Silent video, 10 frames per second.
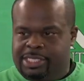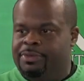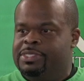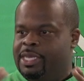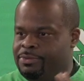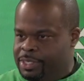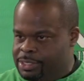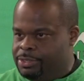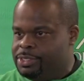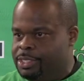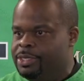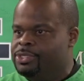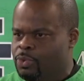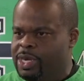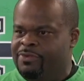and it was Henry's two series
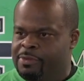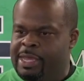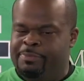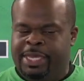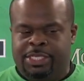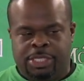or whatever it may be.